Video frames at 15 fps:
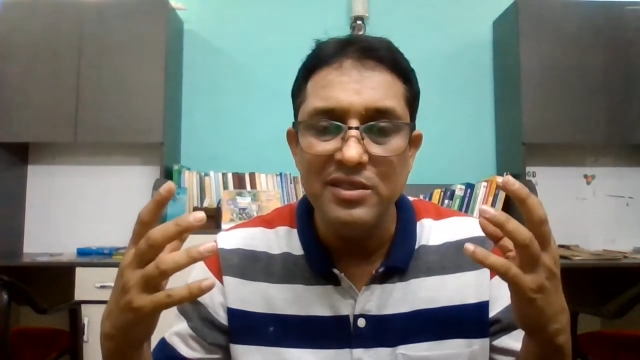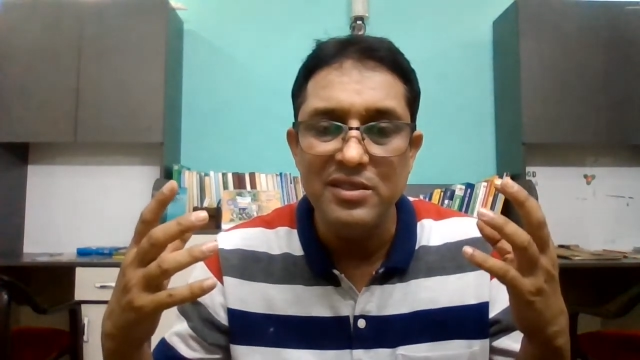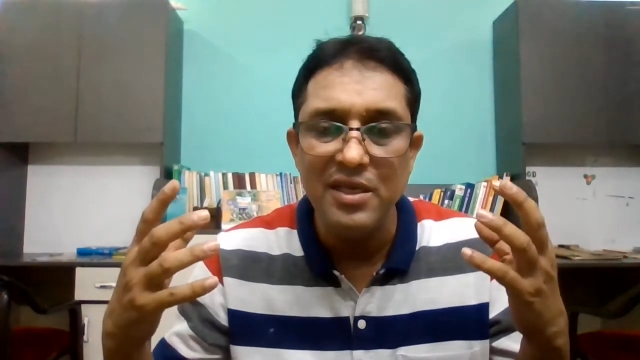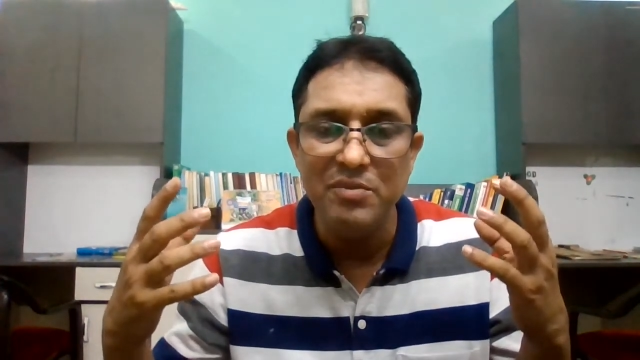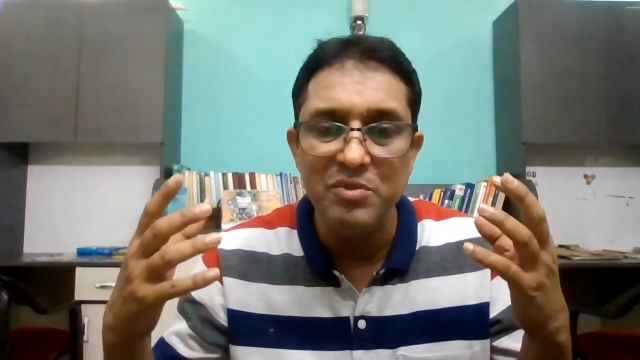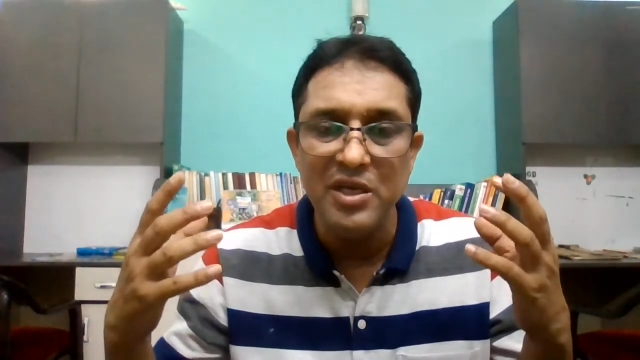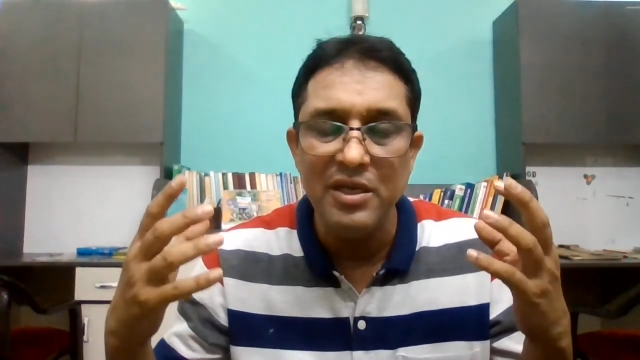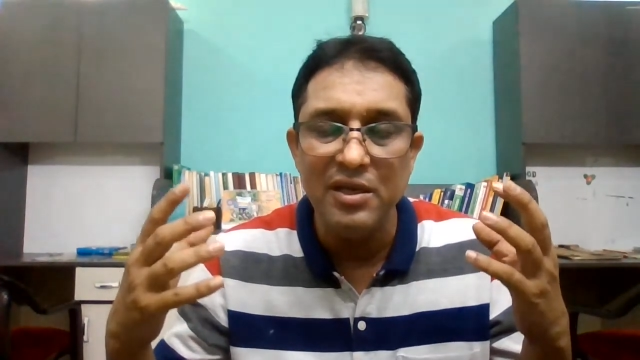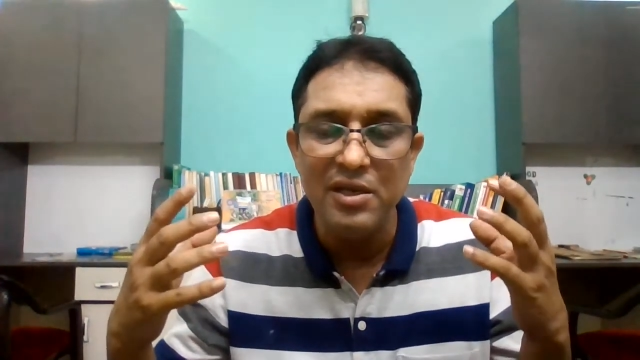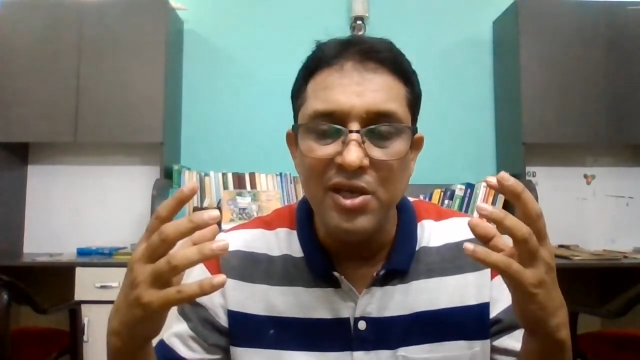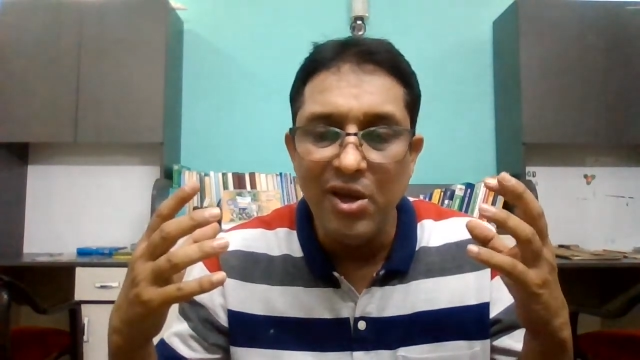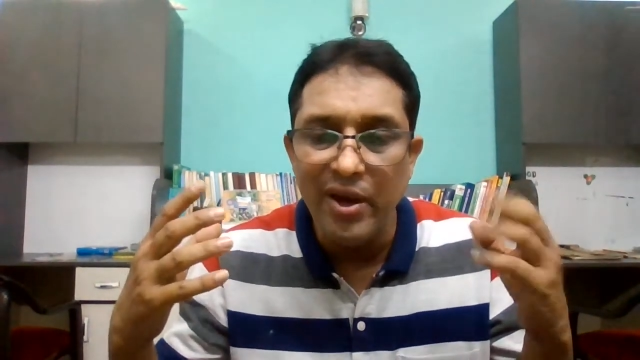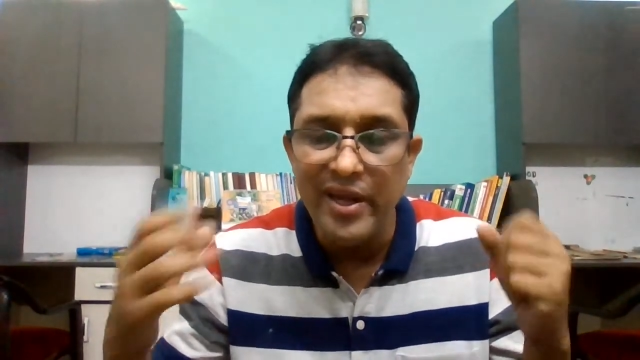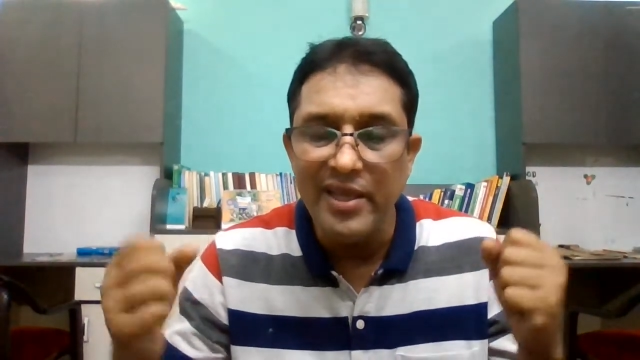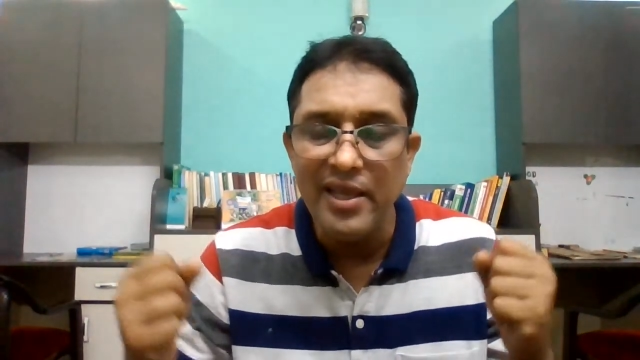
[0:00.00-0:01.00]
say
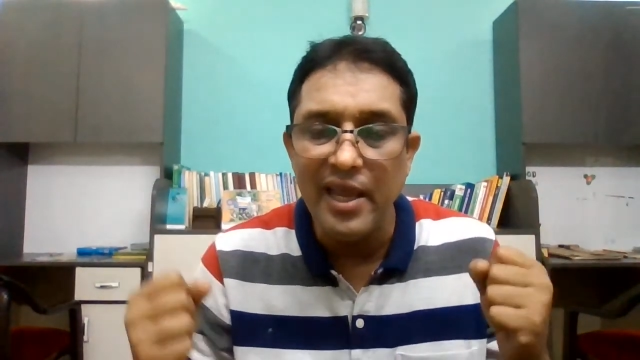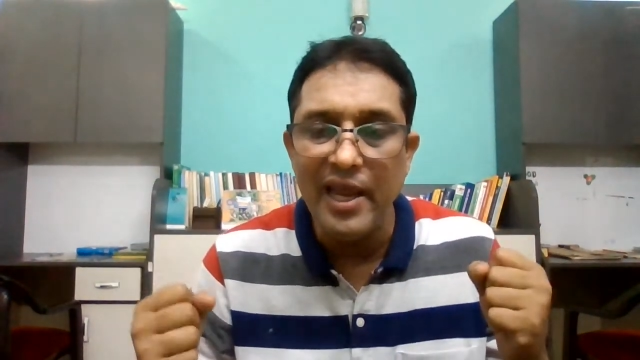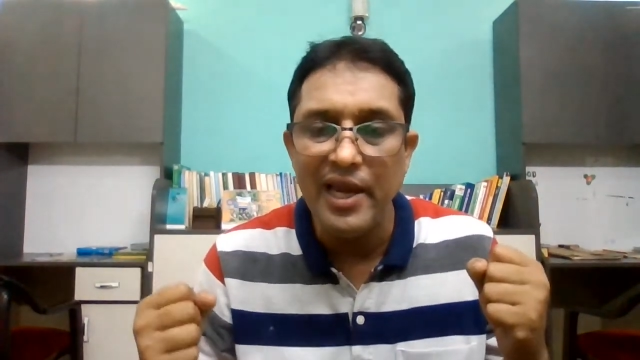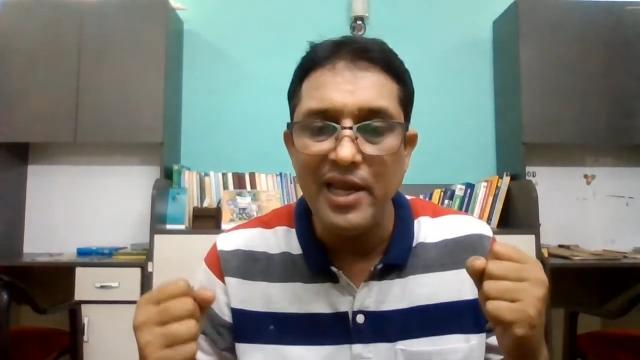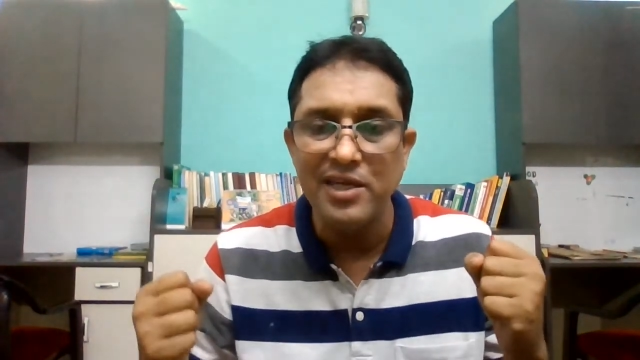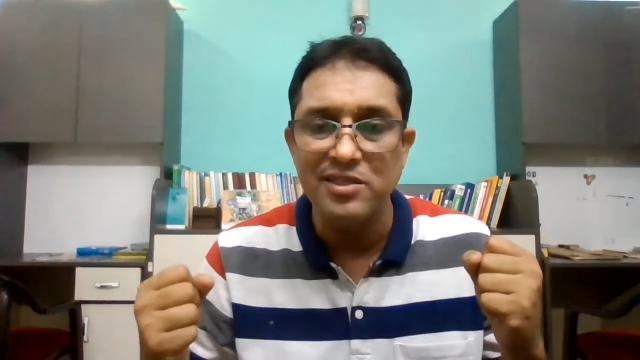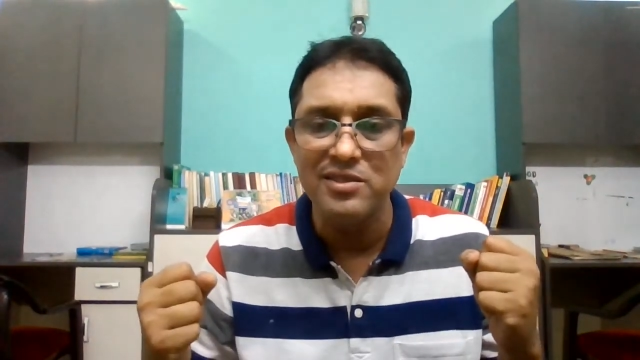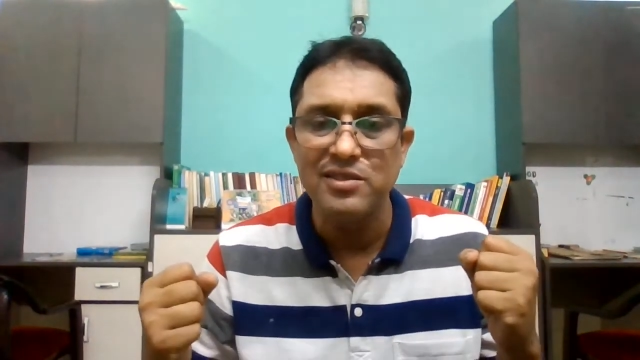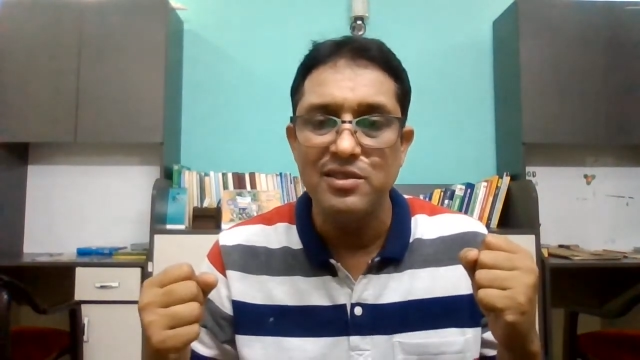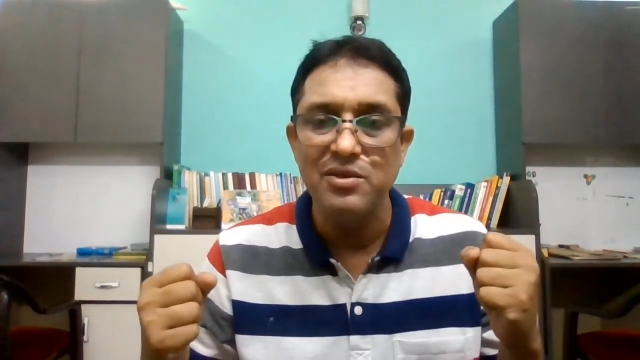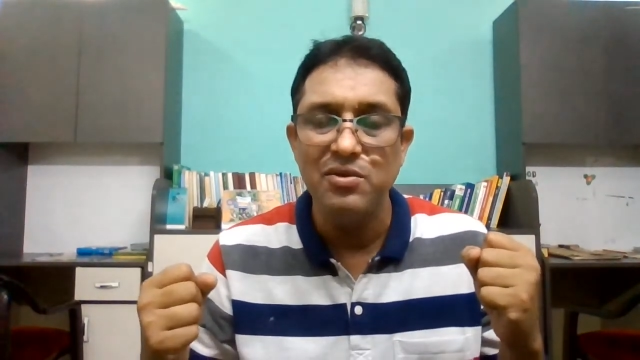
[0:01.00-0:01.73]
learning aids,